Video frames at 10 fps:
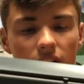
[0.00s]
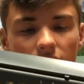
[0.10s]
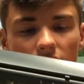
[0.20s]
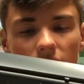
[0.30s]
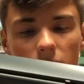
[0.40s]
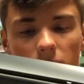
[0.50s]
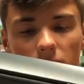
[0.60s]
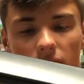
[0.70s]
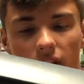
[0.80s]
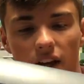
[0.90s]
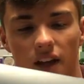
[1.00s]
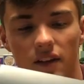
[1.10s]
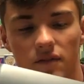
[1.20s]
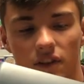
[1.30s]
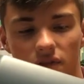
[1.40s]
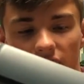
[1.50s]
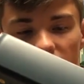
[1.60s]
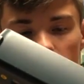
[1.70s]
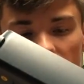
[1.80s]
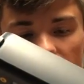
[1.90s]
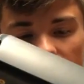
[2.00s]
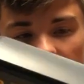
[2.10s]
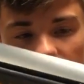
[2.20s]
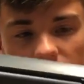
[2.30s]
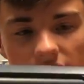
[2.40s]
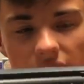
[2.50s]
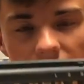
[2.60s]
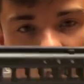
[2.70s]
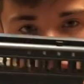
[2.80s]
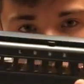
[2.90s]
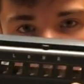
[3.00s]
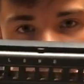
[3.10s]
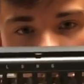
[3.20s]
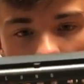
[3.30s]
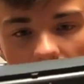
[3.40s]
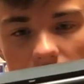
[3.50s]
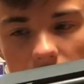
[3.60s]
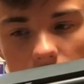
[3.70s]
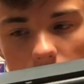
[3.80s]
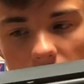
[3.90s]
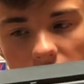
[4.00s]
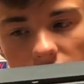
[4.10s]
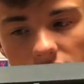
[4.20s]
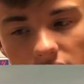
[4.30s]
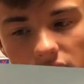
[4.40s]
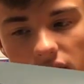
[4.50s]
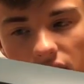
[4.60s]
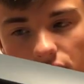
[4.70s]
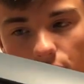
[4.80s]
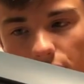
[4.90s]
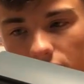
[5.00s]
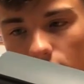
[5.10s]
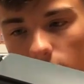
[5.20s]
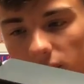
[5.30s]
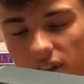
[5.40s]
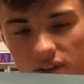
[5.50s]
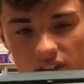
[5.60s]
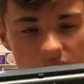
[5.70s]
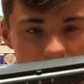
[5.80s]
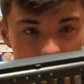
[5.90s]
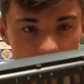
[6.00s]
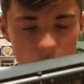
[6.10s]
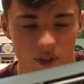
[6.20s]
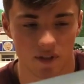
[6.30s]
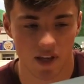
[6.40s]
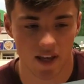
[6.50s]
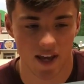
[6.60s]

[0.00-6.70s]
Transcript: And fun fact about these is that I could actually run these behind my H16-44 because they would still be